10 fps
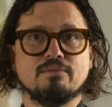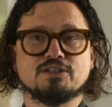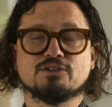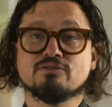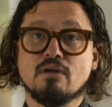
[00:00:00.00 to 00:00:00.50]

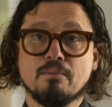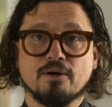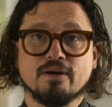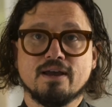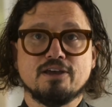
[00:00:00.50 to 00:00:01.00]
just
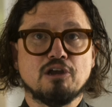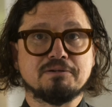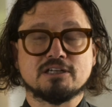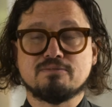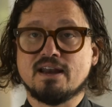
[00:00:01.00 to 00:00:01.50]
remember, you're
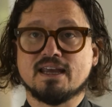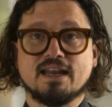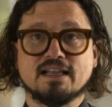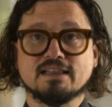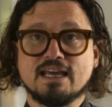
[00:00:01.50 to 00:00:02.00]
participating
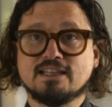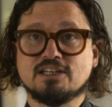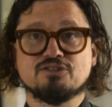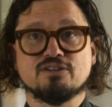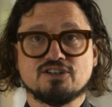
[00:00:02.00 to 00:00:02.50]
in a lengthy
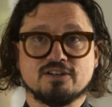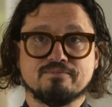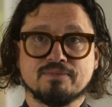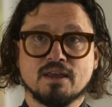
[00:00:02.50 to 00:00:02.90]
tradition